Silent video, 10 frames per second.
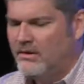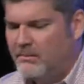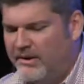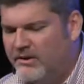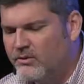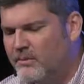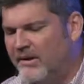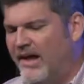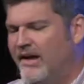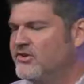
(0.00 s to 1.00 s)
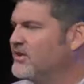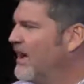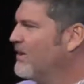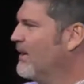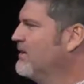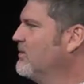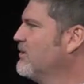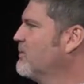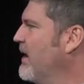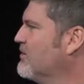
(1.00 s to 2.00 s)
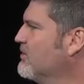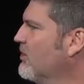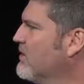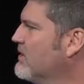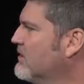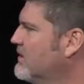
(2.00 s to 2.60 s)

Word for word: Peter replied, You say, How do I do this, Pastor Tony? Is this,